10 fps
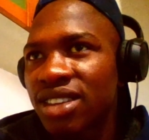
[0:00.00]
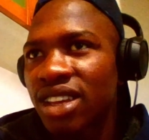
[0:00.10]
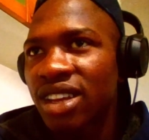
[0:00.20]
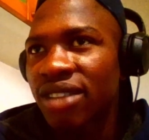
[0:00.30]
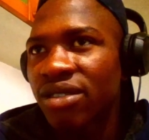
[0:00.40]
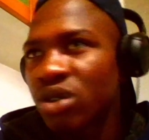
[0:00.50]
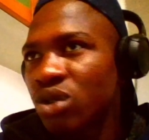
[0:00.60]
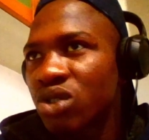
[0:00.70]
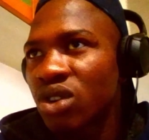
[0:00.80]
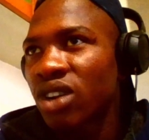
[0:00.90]

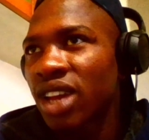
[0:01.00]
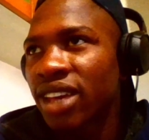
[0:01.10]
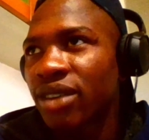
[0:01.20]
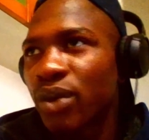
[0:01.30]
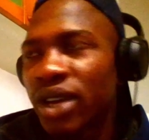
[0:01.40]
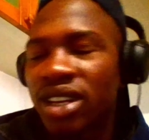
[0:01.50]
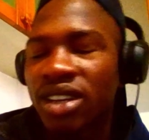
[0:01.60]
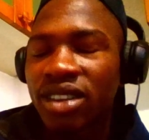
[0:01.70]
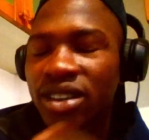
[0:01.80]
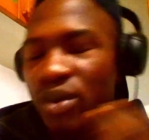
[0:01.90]
revolution, like
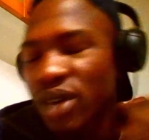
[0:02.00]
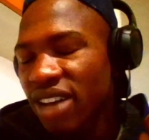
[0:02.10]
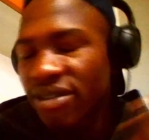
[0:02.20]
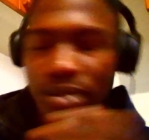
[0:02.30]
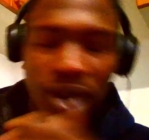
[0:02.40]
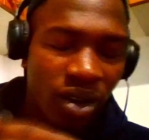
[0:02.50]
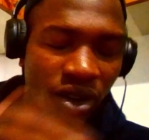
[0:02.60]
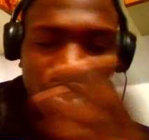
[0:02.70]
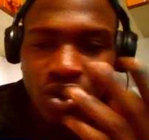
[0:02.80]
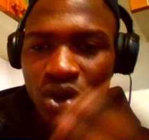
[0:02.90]
when we have Mao and
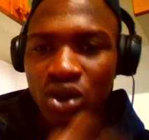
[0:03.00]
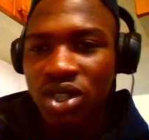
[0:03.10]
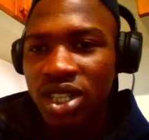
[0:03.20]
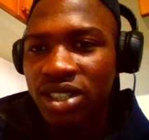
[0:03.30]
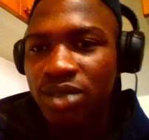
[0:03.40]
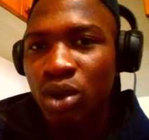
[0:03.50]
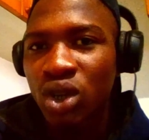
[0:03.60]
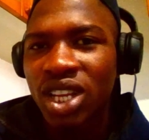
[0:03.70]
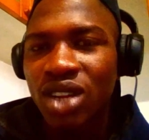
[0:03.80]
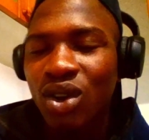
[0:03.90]
all those things, but
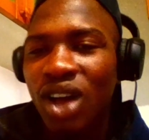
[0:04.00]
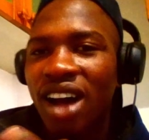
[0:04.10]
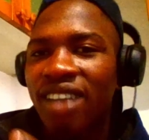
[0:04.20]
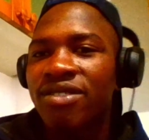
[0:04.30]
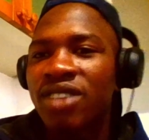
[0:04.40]
they don't have